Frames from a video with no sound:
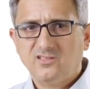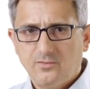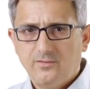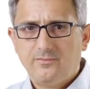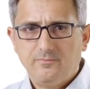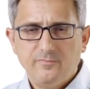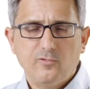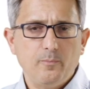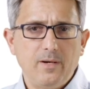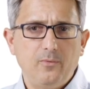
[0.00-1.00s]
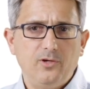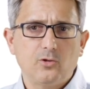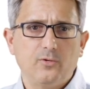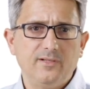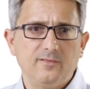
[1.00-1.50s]
So for memory
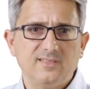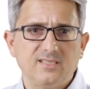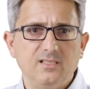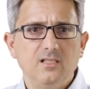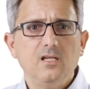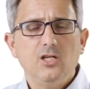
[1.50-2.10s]
coherency,